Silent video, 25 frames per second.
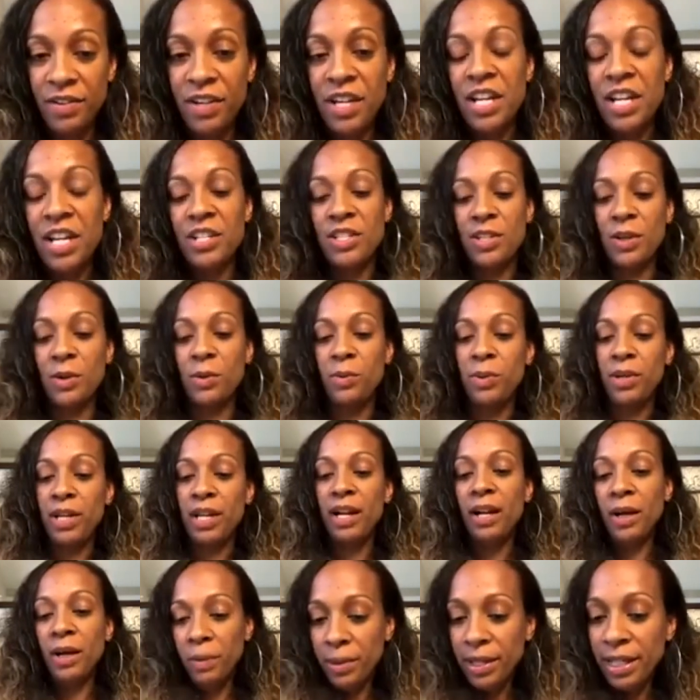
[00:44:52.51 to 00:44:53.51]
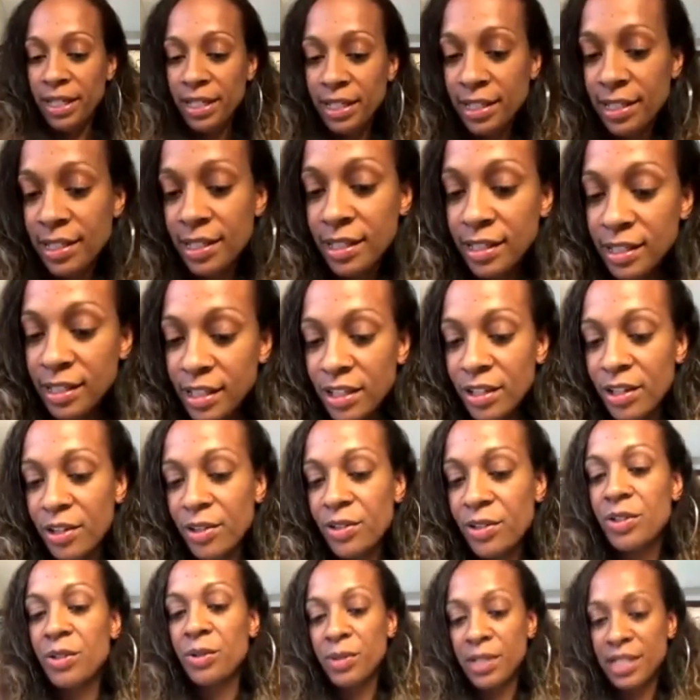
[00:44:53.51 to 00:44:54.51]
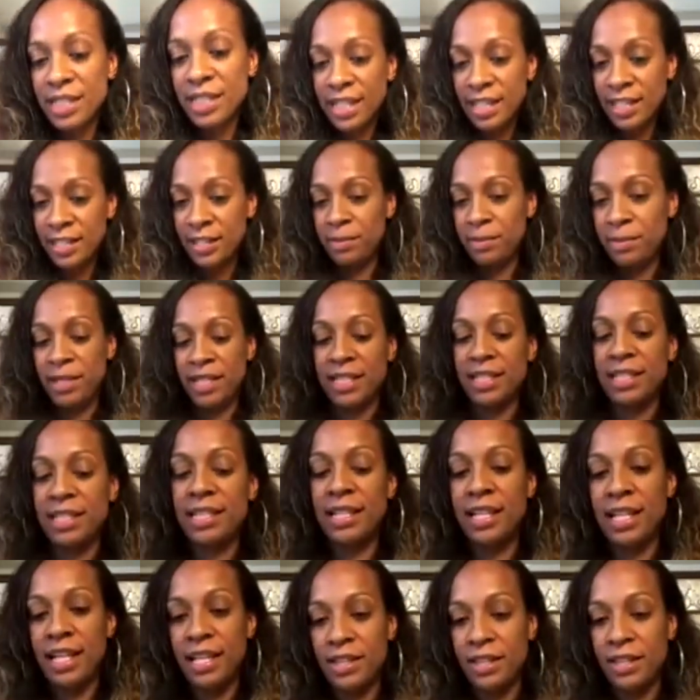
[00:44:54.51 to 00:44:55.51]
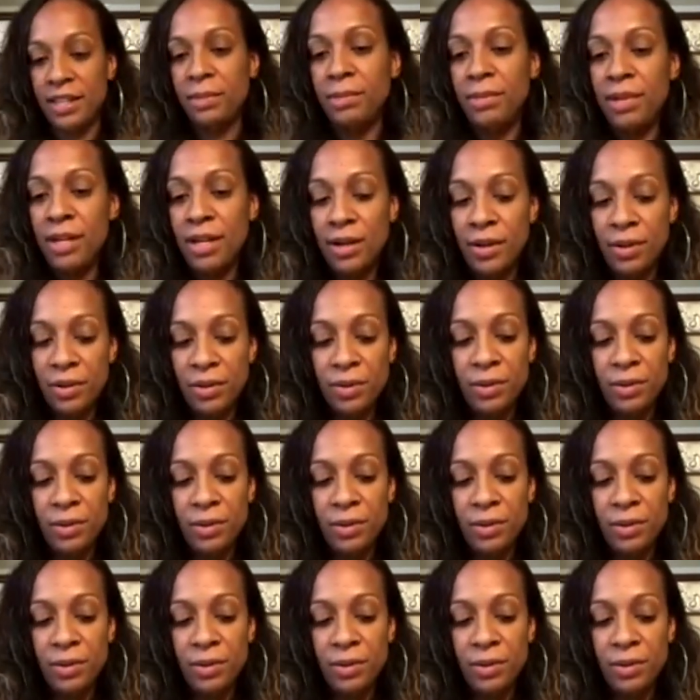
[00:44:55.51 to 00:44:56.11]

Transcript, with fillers: So we always, you know, do assessments, let them know,